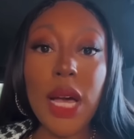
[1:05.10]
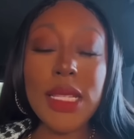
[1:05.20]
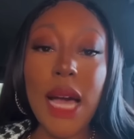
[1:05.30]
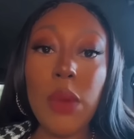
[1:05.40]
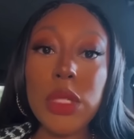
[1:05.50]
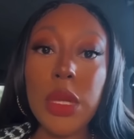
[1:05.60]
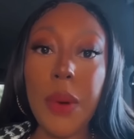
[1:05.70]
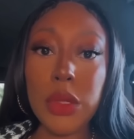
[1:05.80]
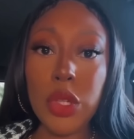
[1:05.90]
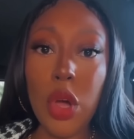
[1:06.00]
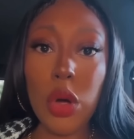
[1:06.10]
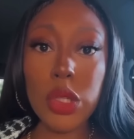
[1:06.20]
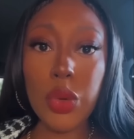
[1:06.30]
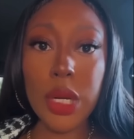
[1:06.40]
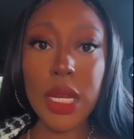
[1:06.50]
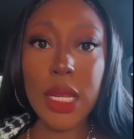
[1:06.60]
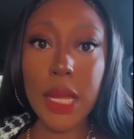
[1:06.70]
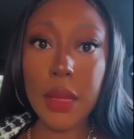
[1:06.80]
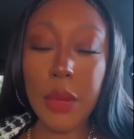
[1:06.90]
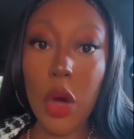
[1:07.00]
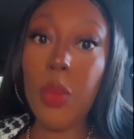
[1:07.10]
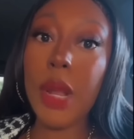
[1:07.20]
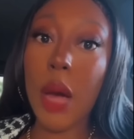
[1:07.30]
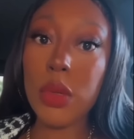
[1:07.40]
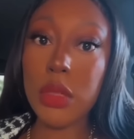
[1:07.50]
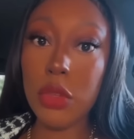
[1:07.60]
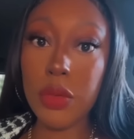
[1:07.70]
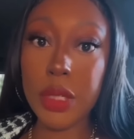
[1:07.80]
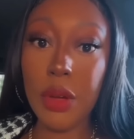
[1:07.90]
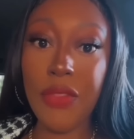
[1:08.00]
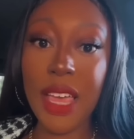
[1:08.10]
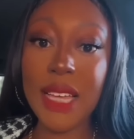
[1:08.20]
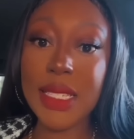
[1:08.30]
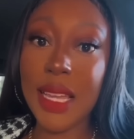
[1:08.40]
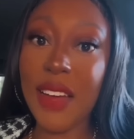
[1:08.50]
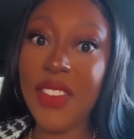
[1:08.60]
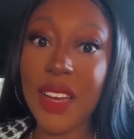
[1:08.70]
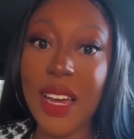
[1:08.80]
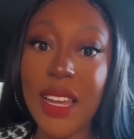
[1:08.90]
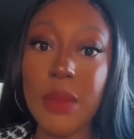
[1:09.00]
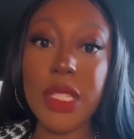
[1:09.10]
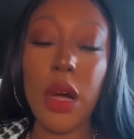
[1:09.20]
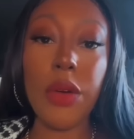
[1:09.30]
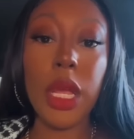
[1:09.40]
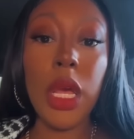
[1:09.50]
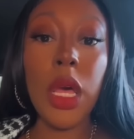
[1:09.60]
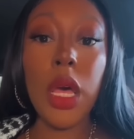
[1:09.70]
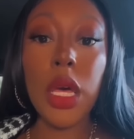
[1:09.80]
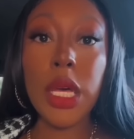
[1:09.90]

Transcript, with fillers: So um, yeah, we're about to get our night started. So.